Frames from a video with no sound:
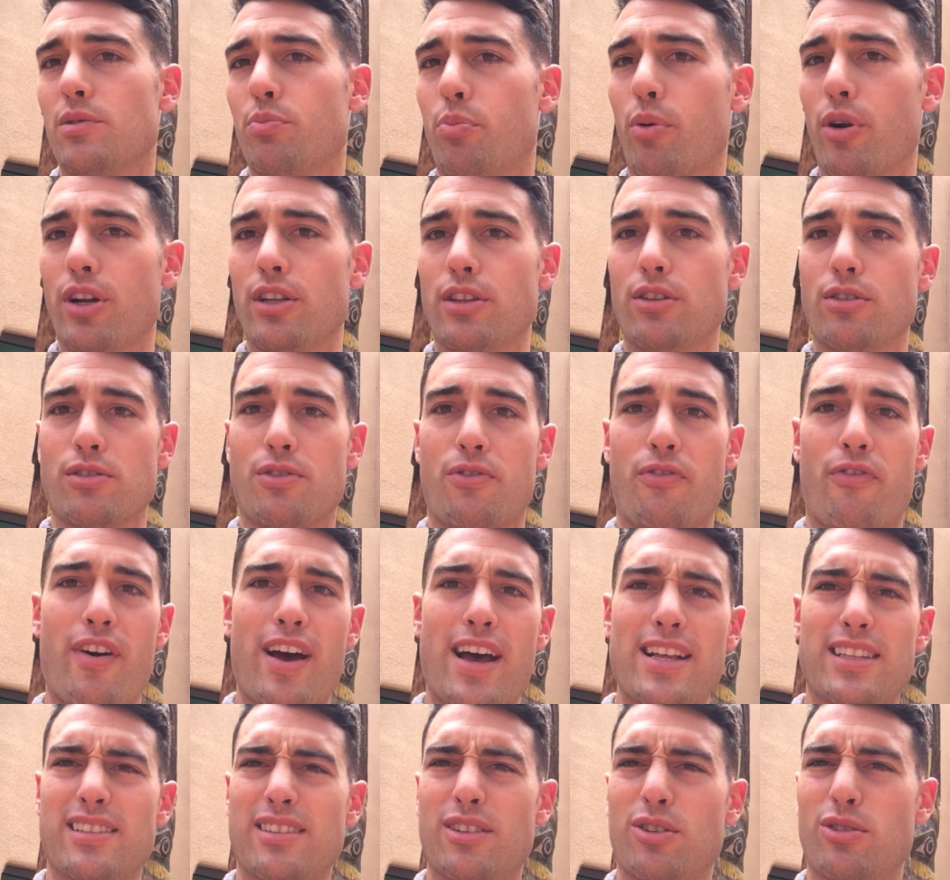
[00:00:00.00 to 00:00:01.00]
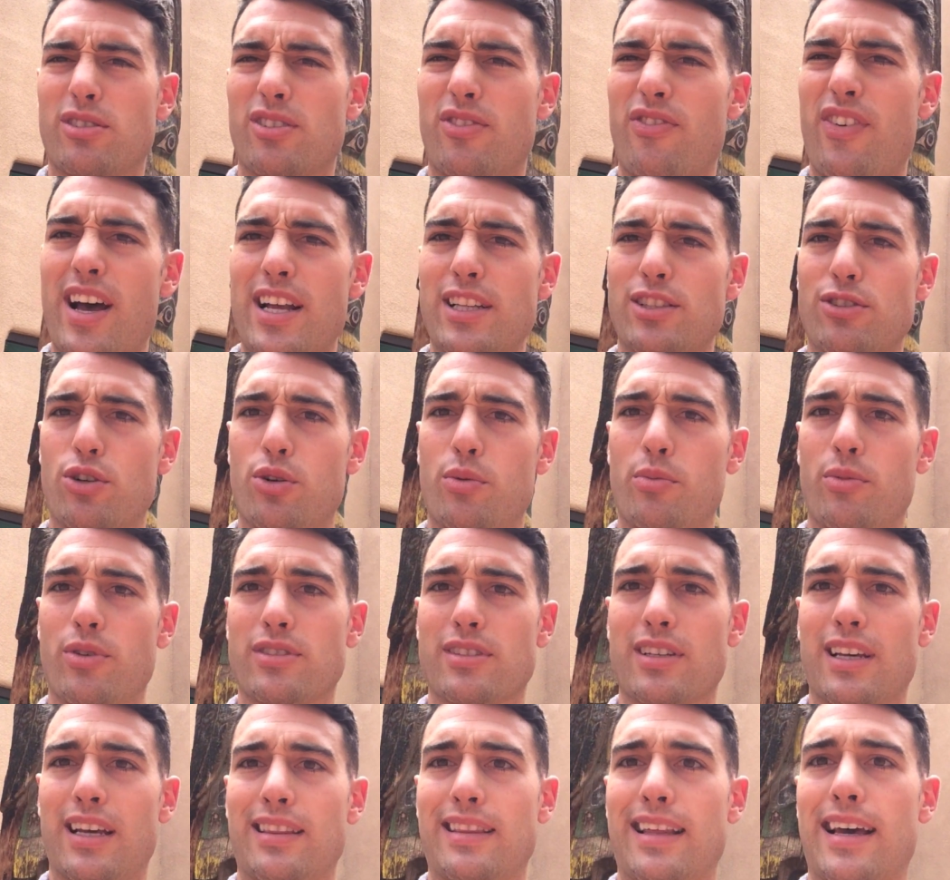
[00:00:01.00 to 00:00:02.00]
burning those fats, and those fats are
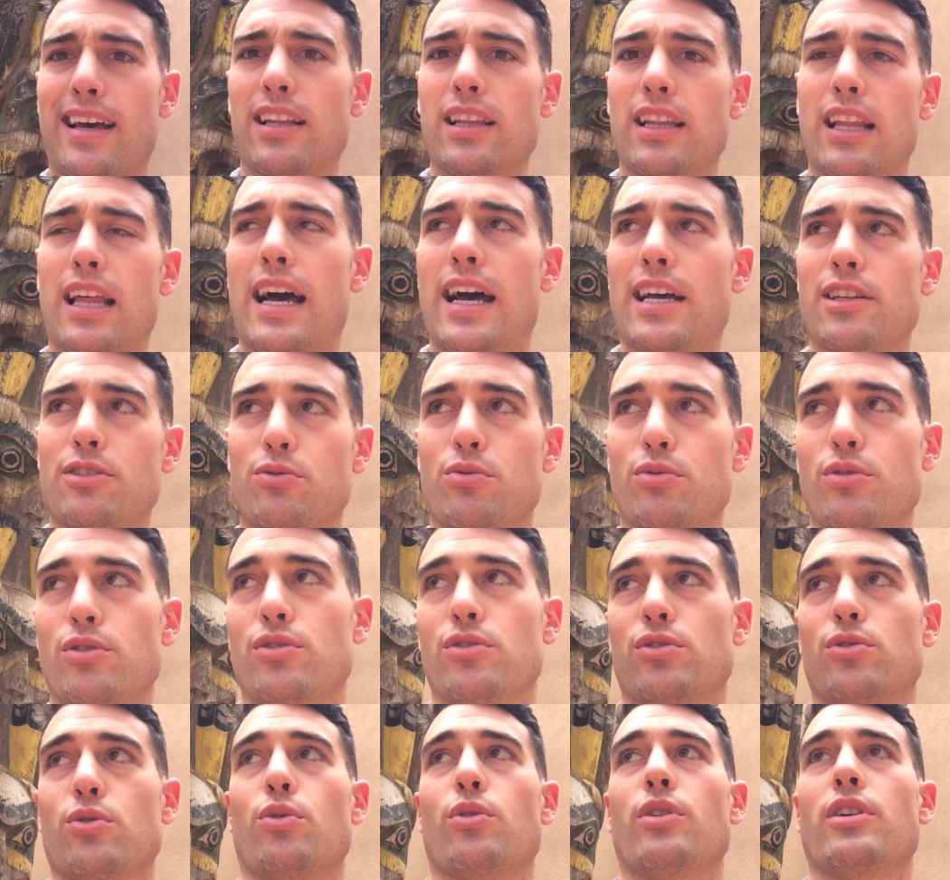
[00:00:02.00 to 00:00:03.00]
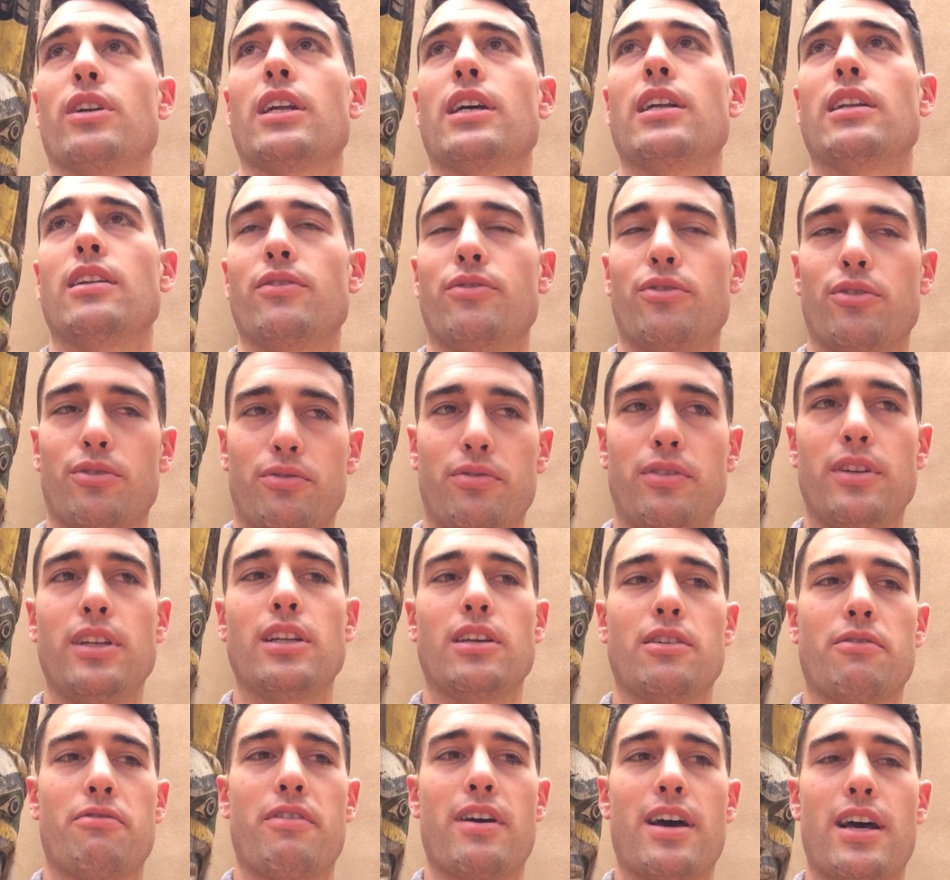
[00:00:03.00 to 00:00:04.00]
almost like that last resort. And if you're
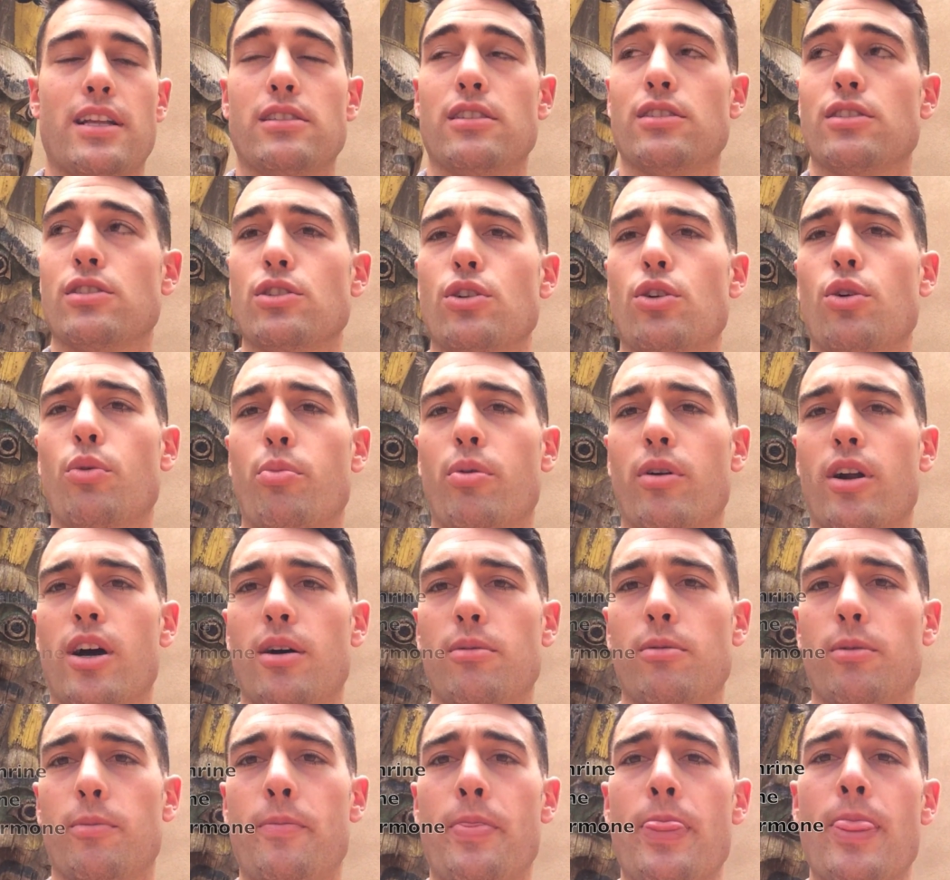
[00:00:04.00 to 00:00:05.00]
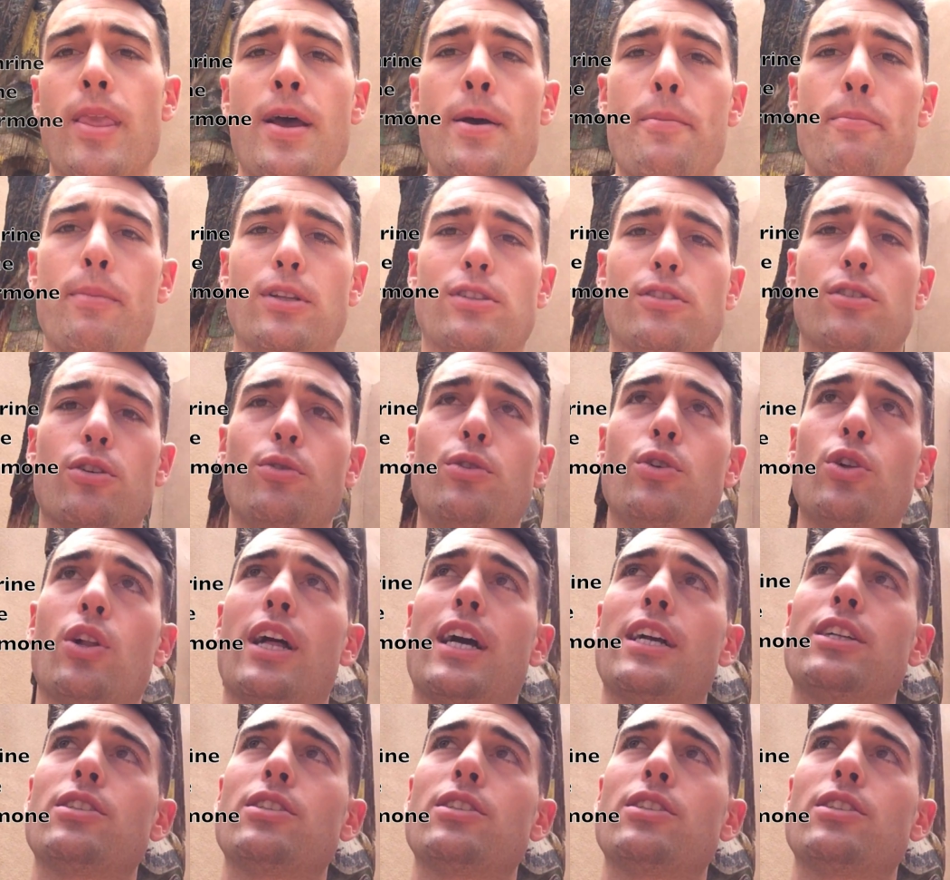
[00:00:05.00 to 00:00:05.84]
feeding it fats, it's no problem. But so you'll